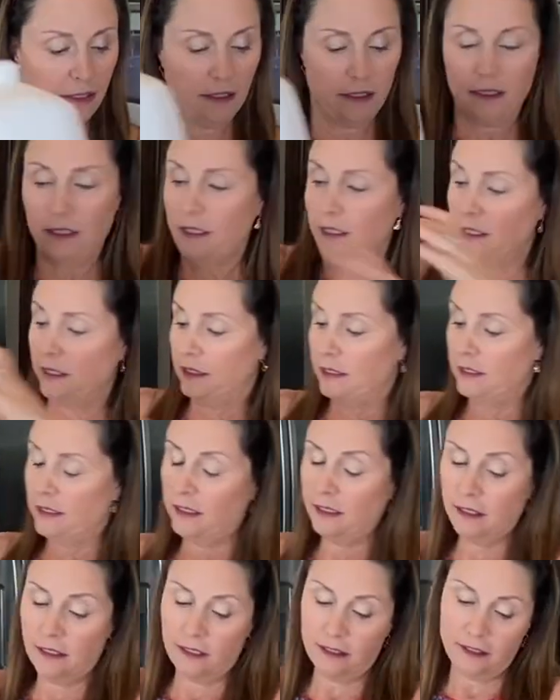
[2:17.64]
And
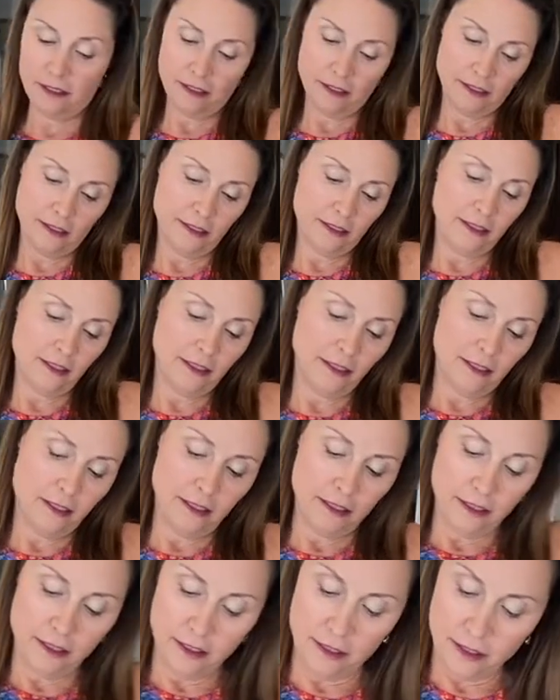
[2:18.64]

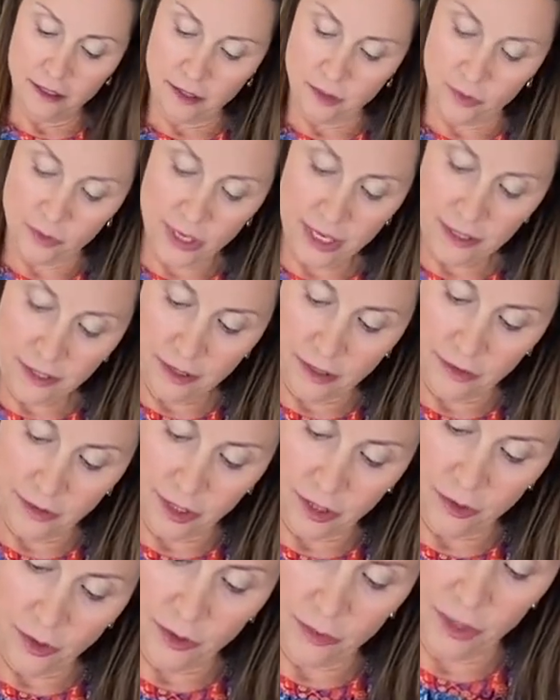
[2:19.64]
the rest of it
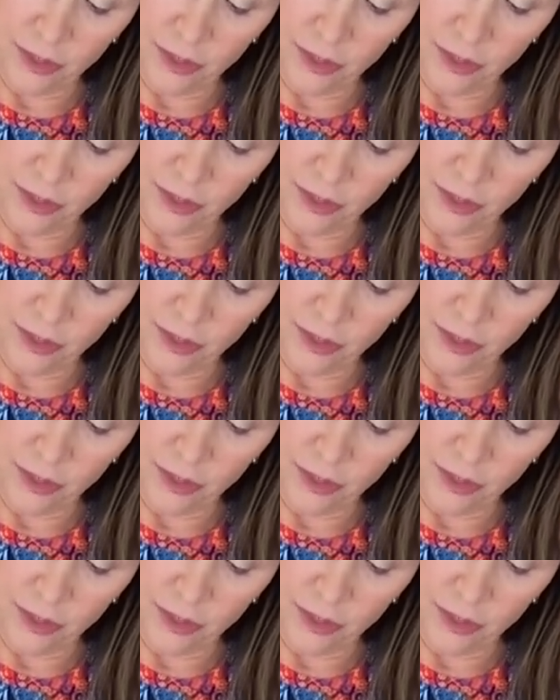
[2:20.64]
would be